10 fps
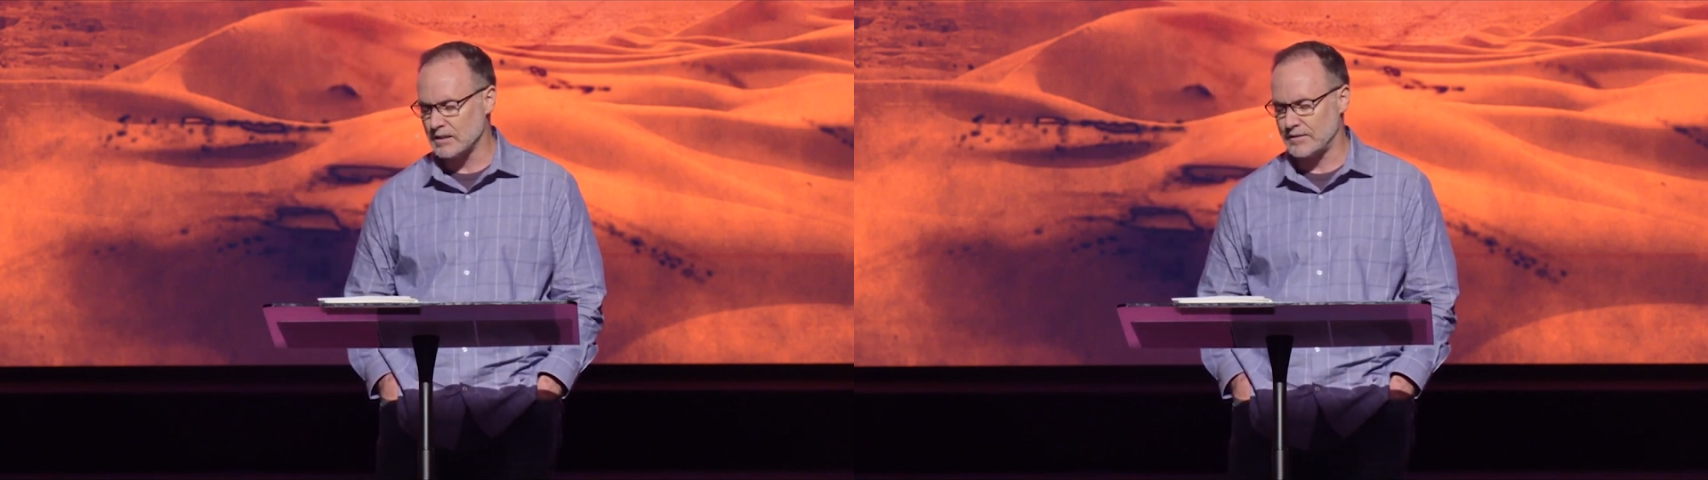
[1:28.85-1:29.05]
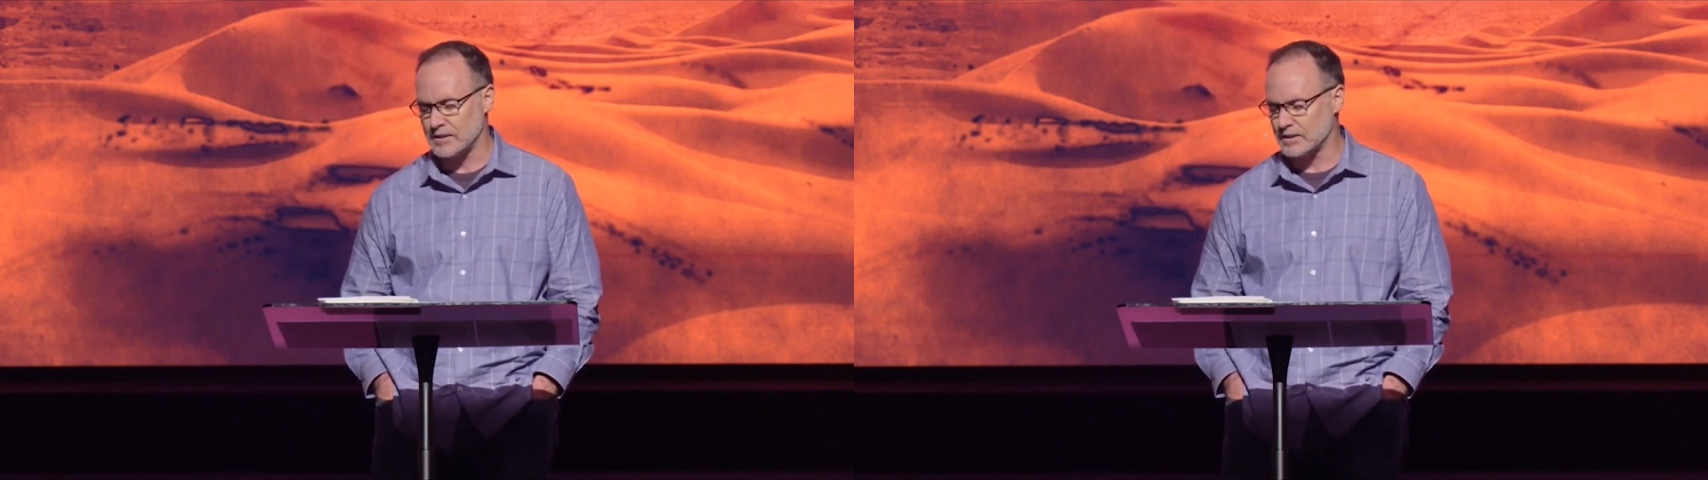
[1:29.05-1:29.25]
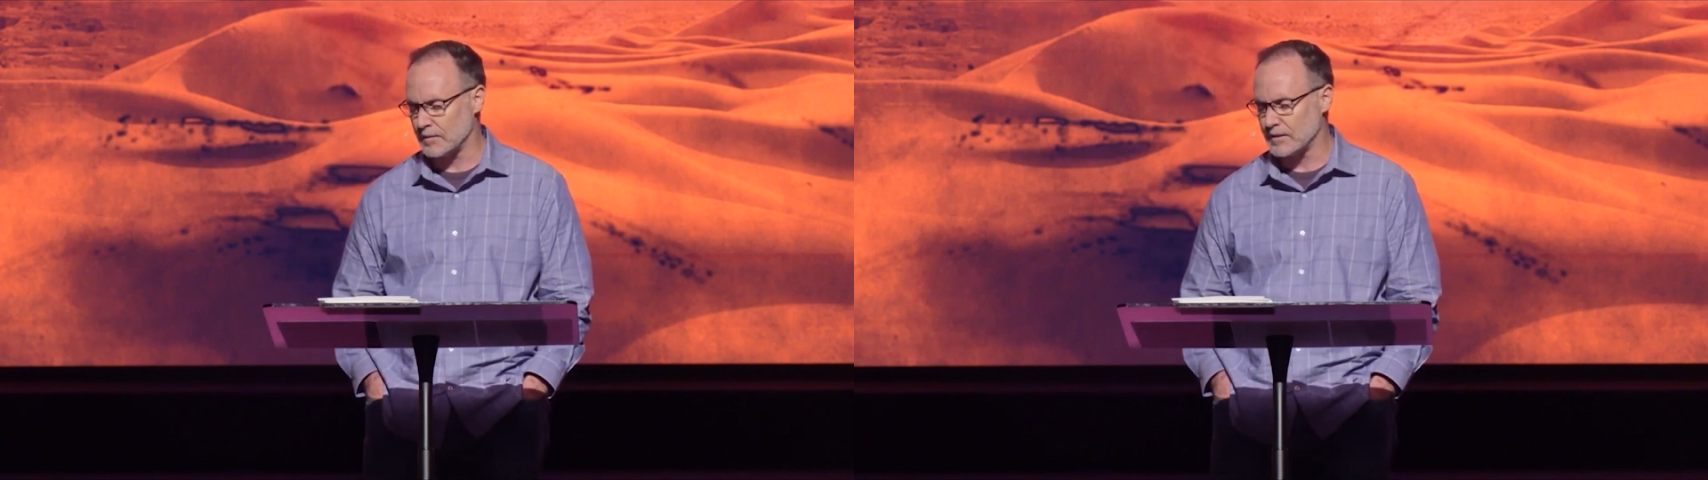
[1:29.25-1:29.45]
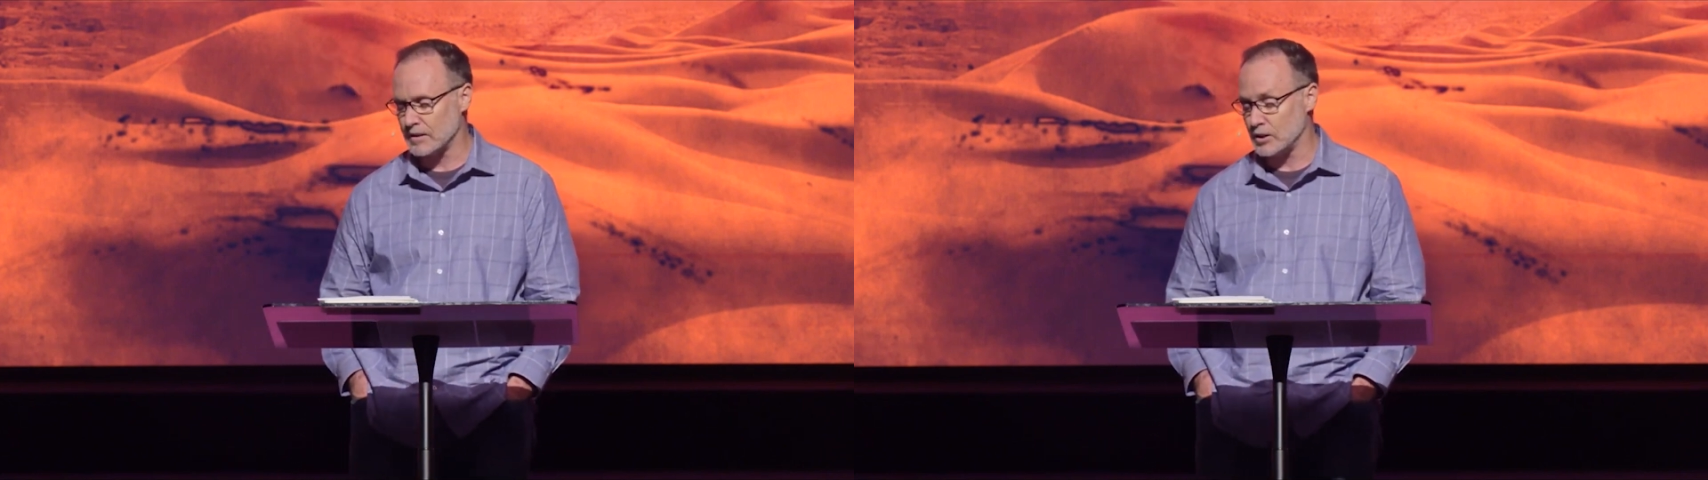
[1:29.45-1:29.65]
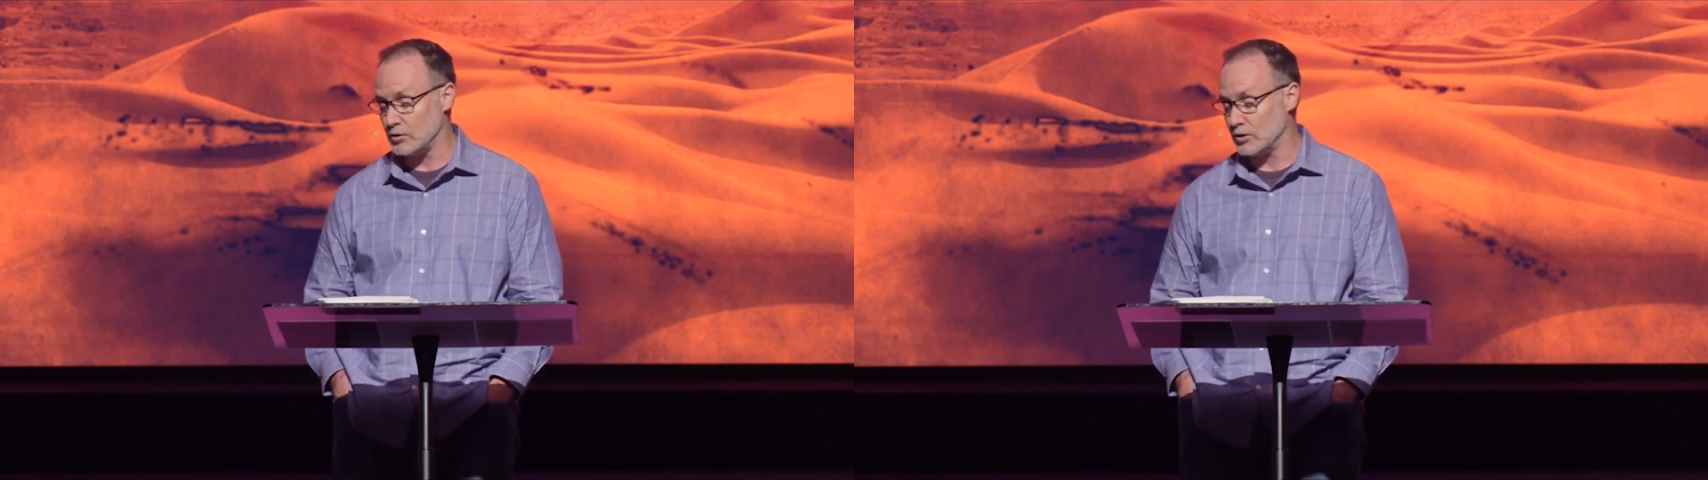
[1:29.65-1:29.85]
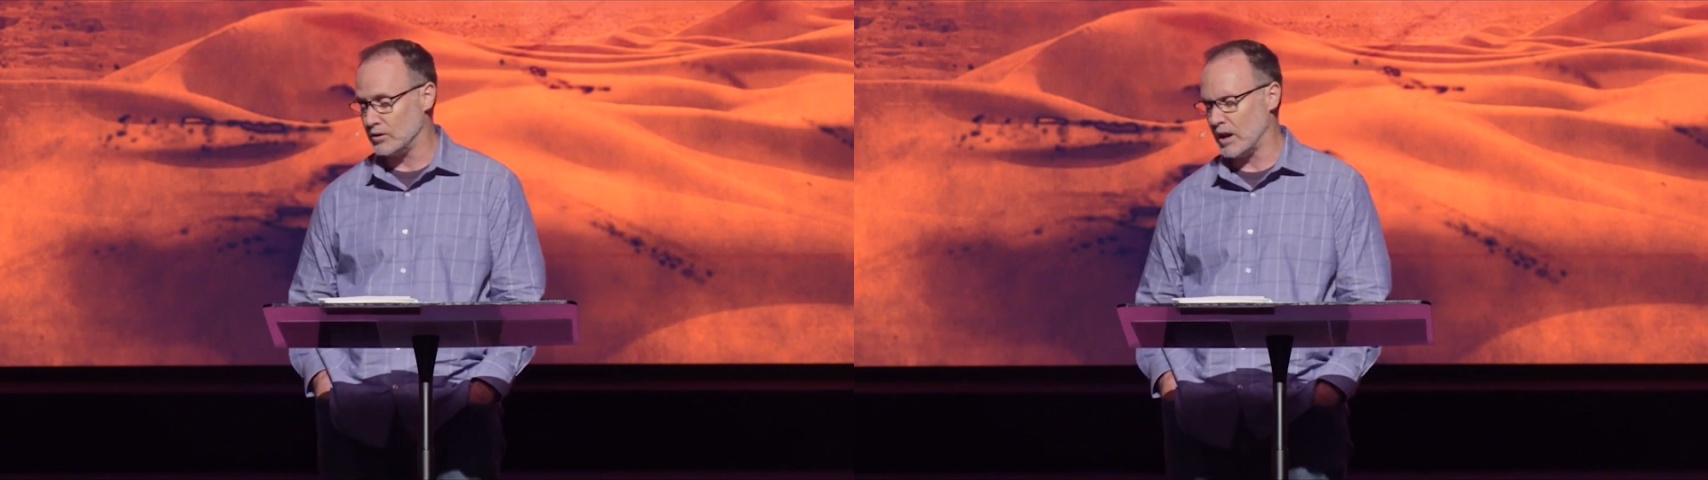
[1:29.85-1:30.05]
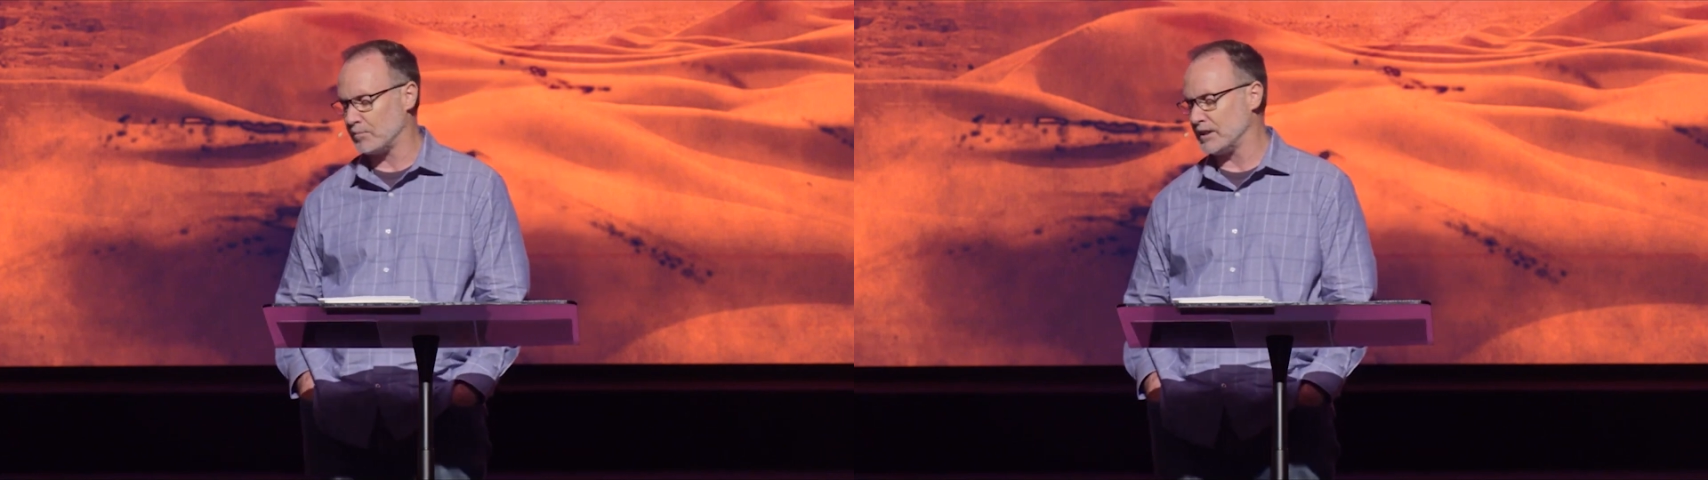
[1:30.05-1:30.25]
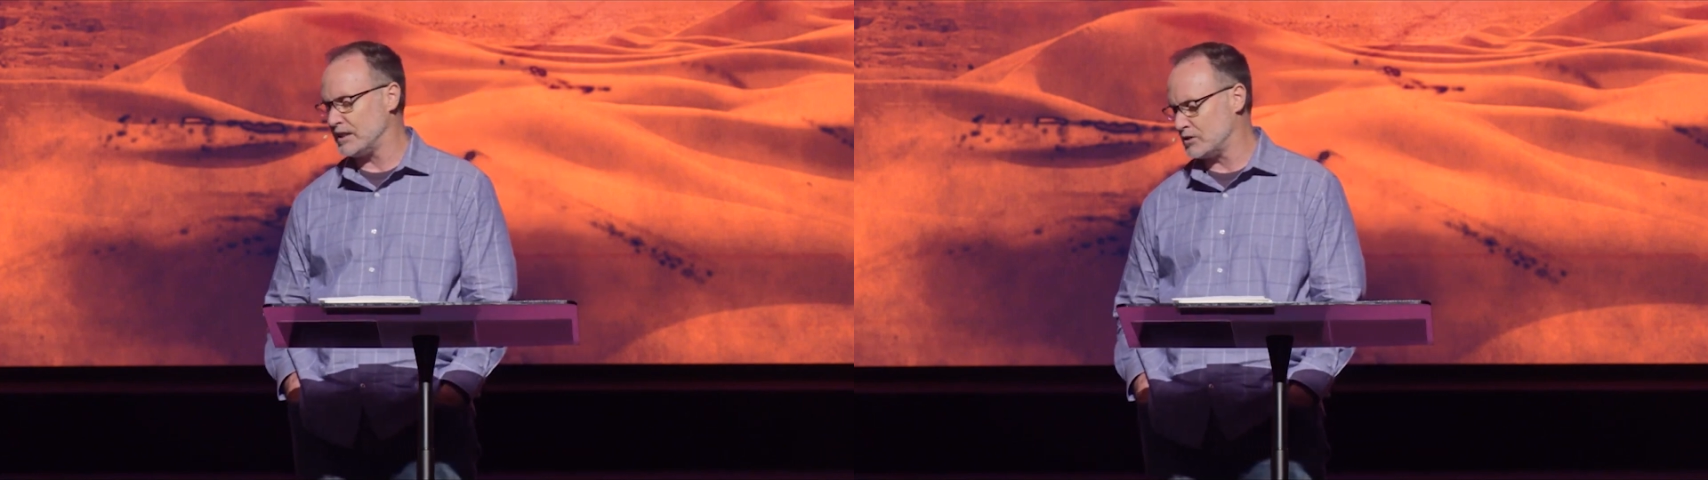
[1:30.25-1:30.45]
if it's something that you're not
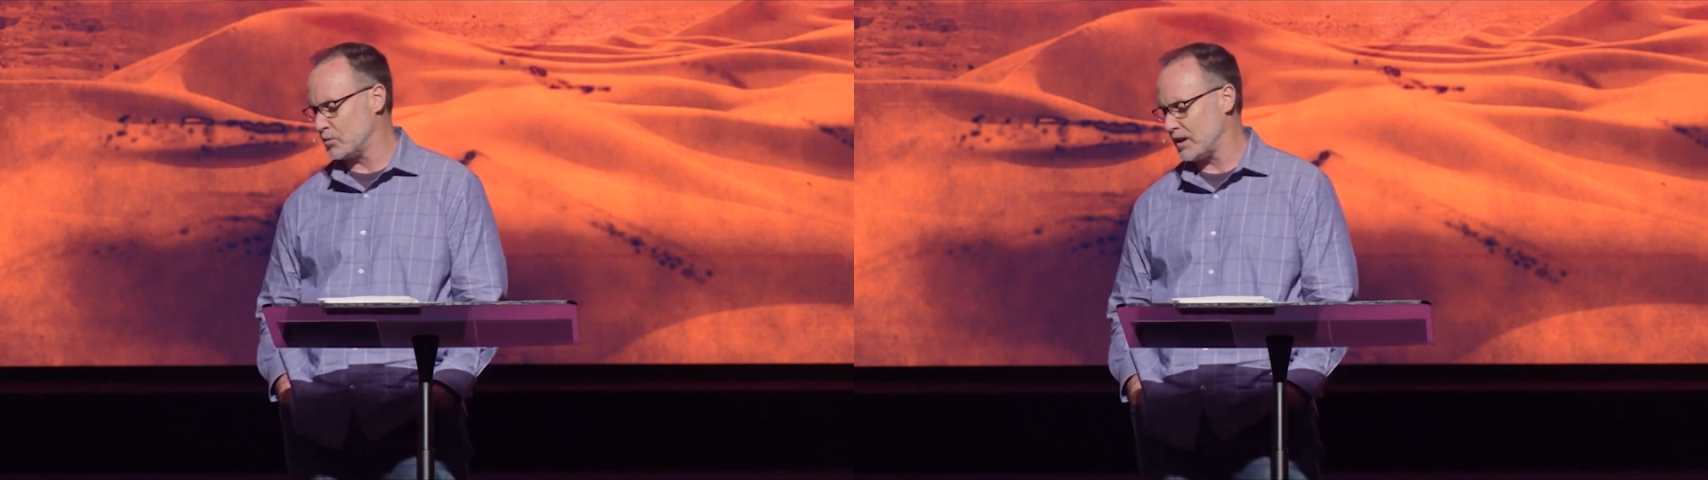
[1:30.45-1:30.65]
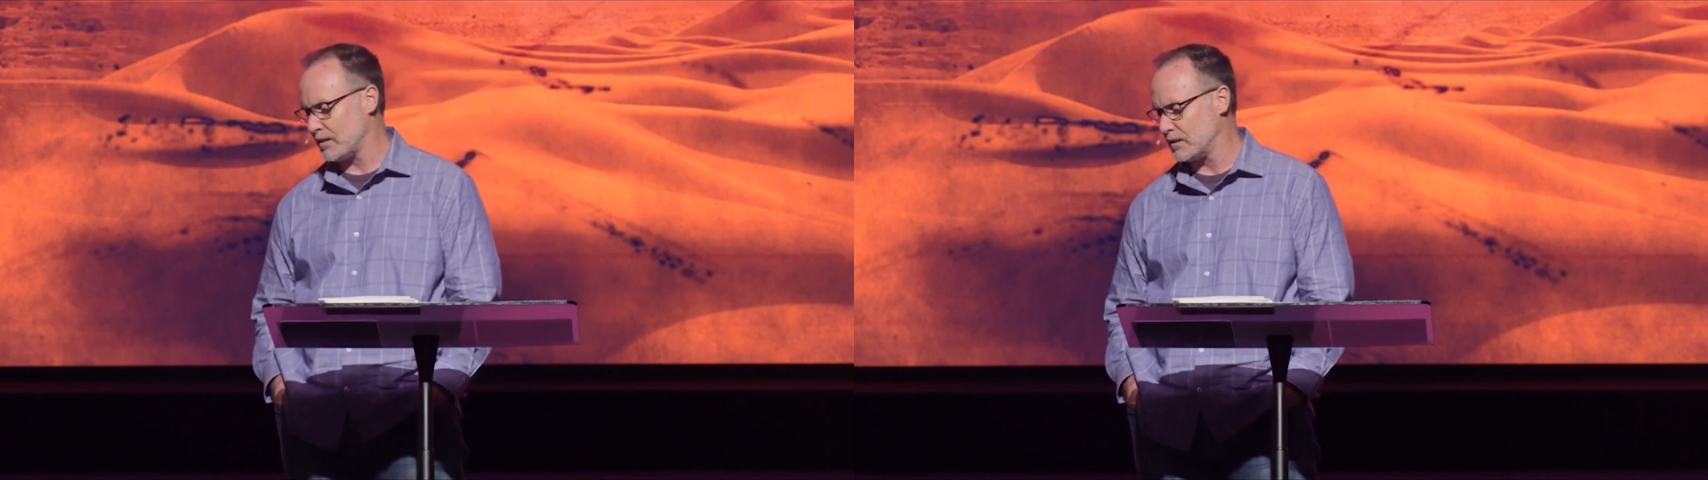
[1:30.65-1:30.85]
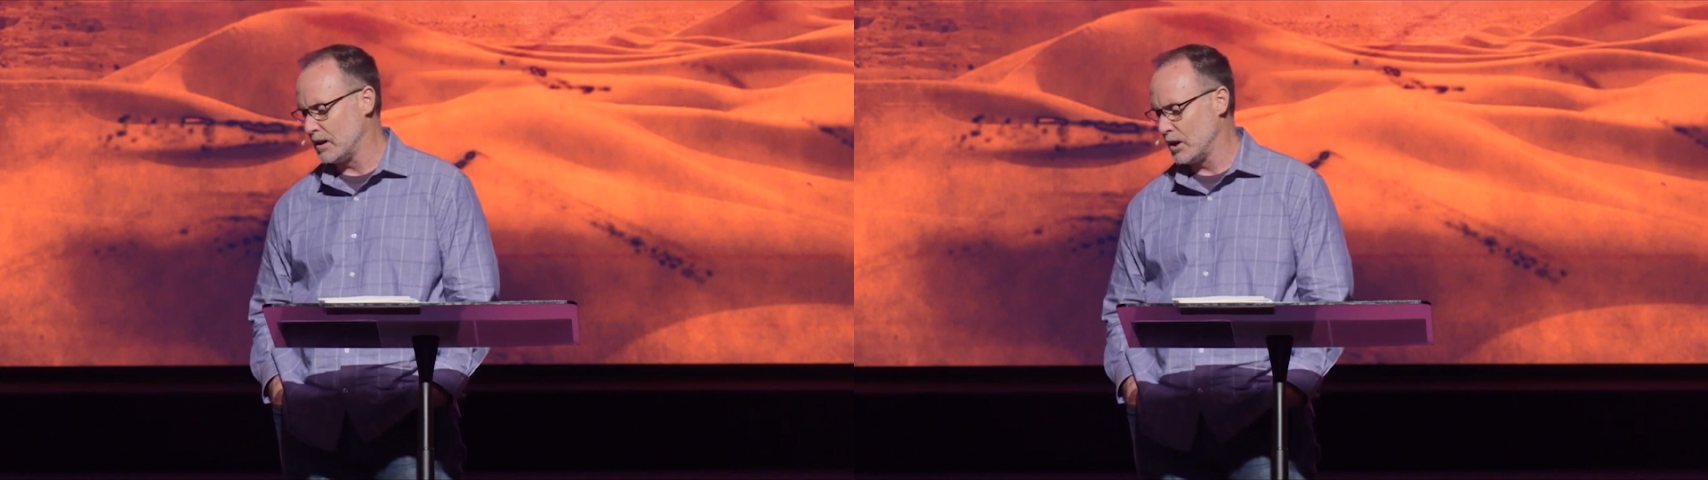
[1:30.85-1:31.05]
pleased with